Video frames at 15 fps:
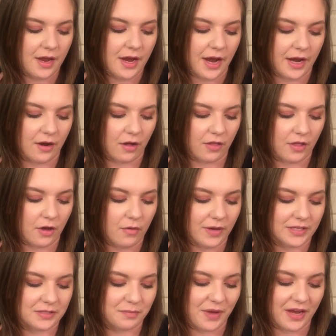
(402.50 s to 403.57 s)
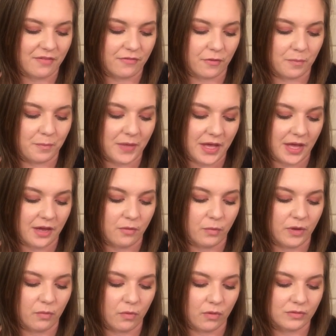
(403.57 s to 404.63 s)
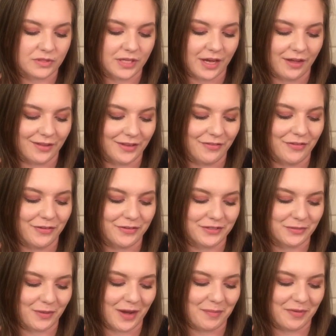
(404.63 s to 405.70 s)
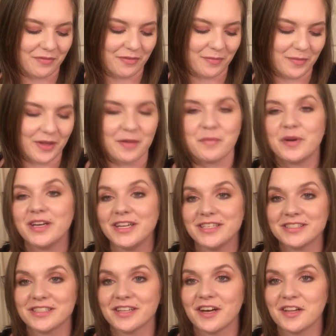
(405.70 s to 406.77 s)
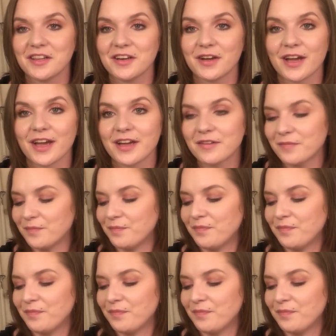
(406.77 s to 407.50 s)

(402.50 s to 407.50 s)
And although it's made for men, we won't tell if you swipe it from him when he's not looking.